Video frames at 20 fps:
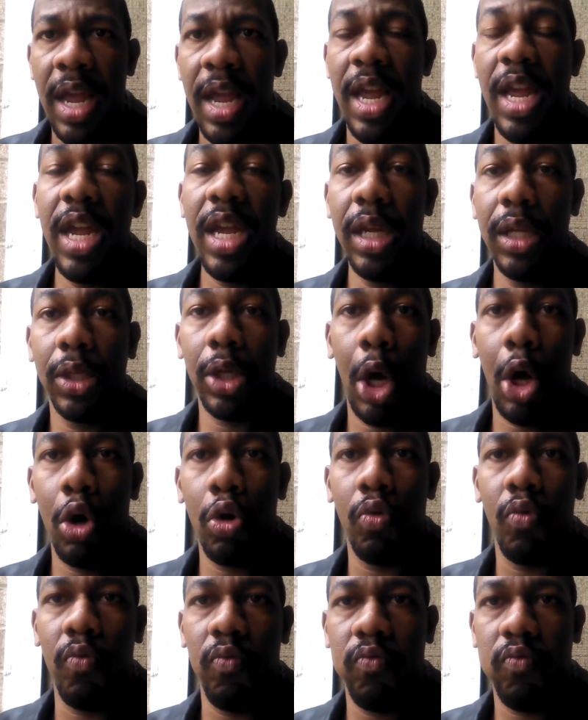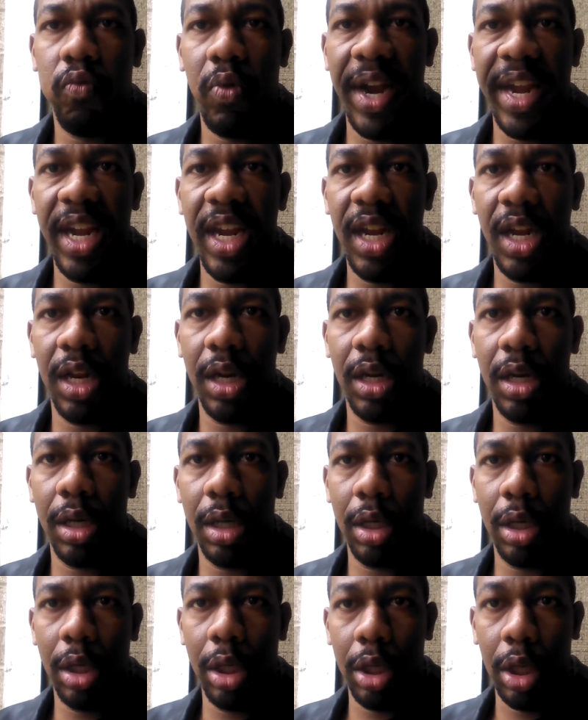He is a great
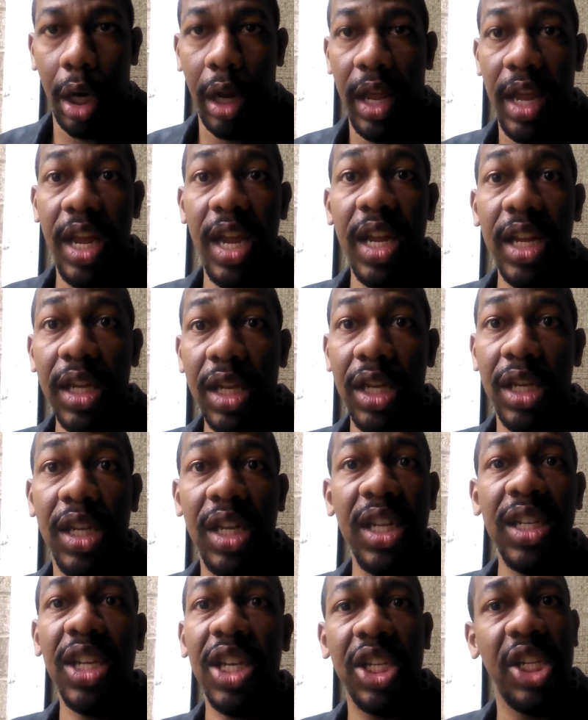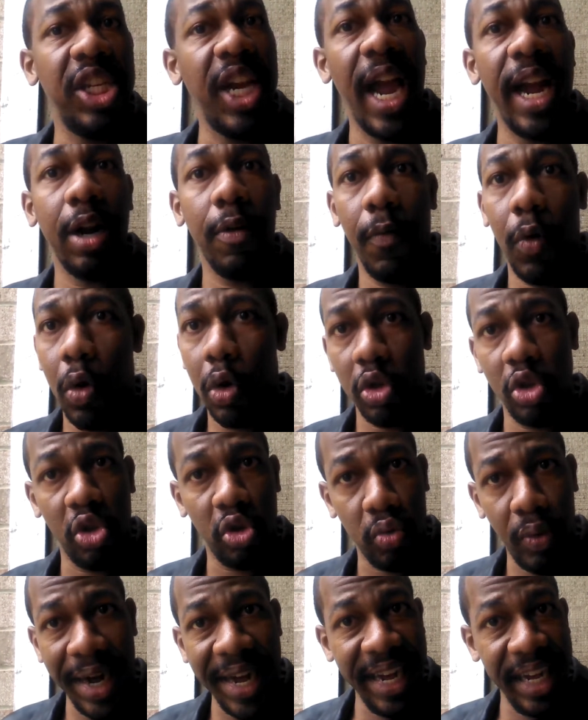you know, he he's a jack of all
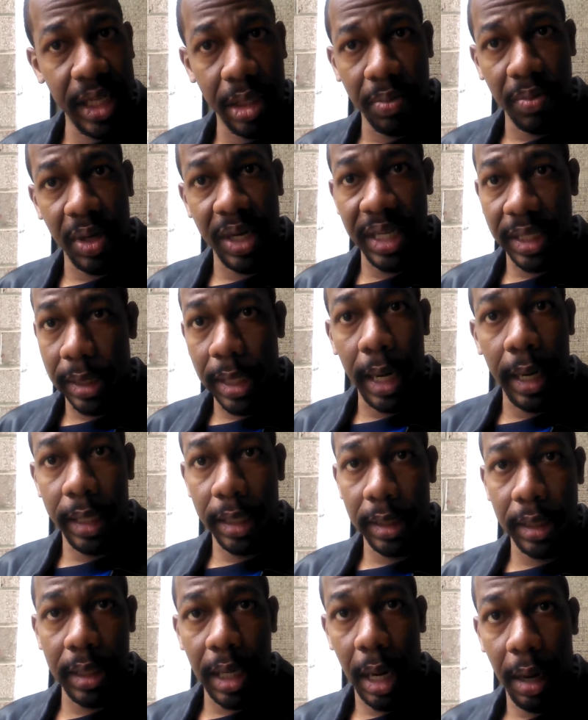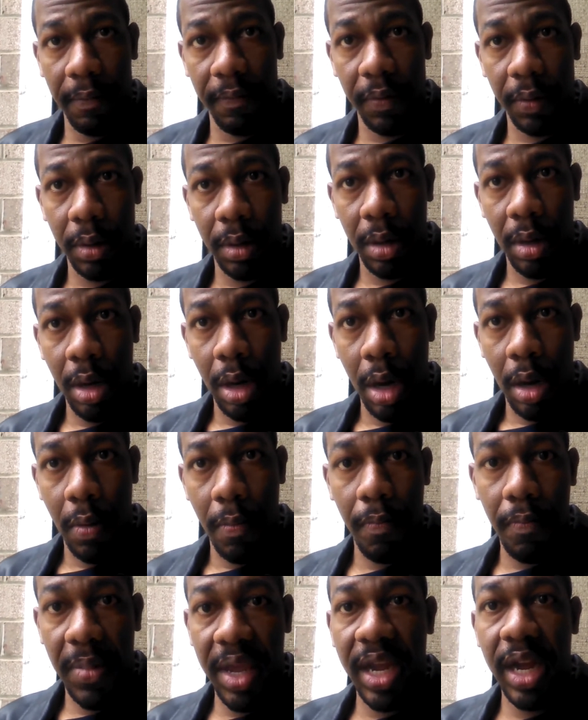trades for this kind of stuff
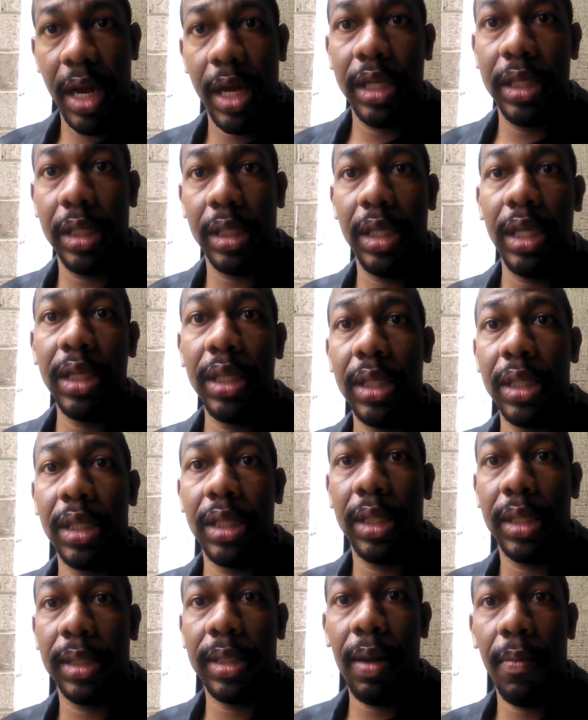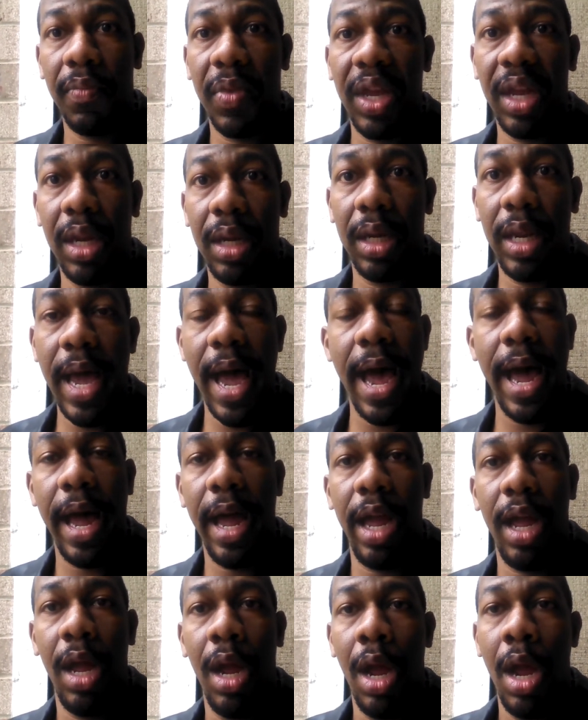because this is something
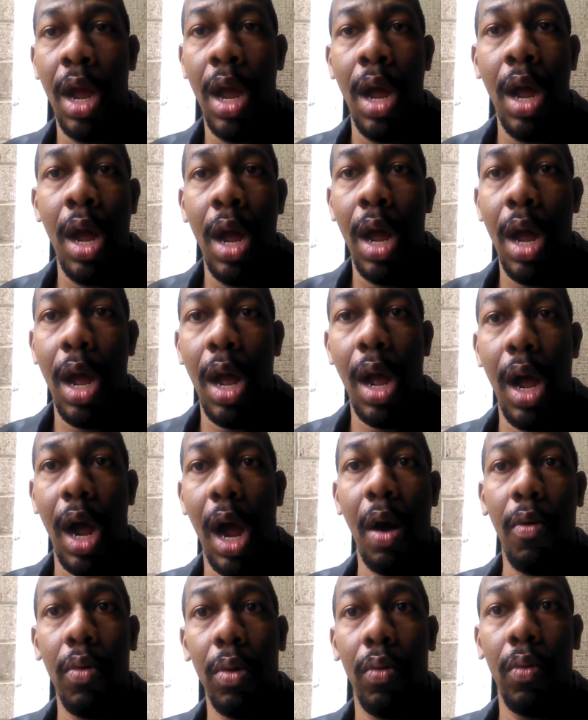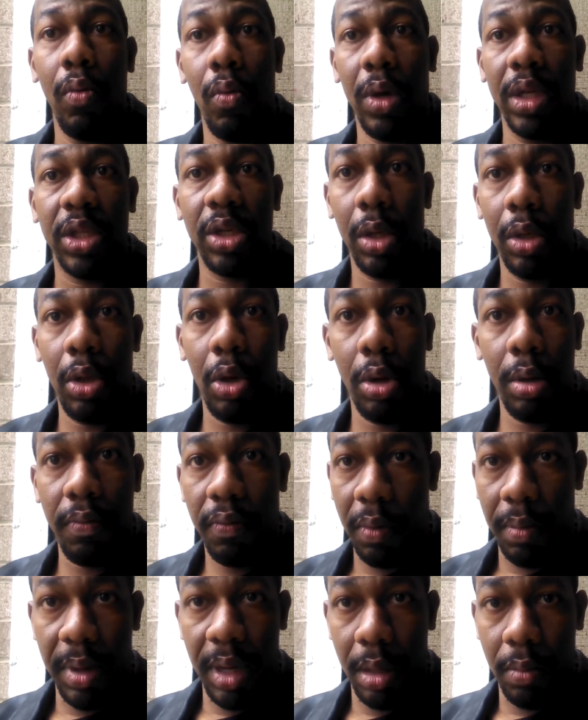that I won't want to learn
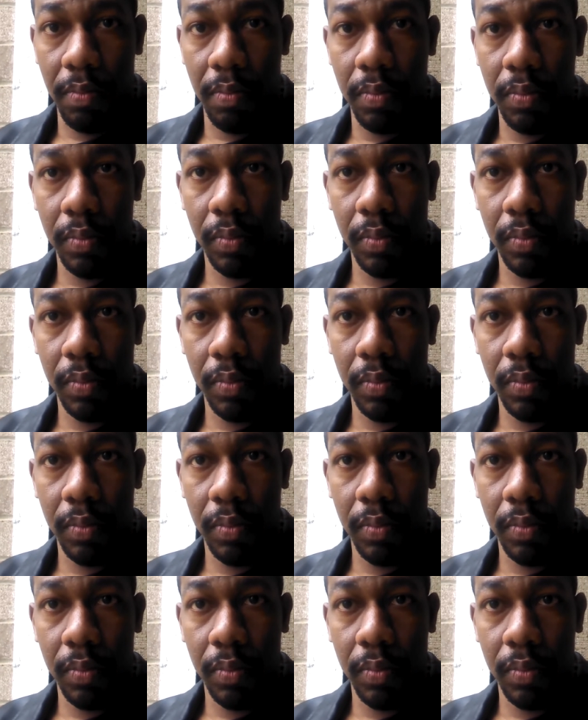from him.